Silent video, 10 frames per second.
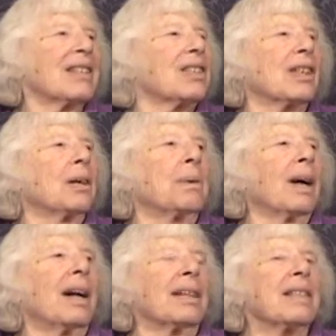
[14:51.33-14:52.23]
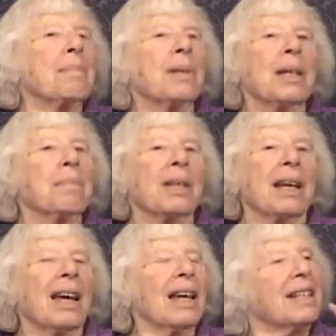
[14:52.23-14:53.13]
So sometimes I
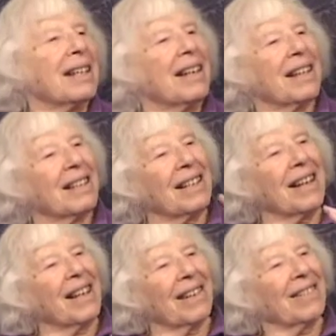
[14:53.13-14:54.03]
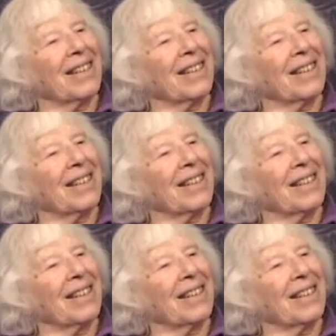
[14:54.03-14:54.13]
hate to hear the town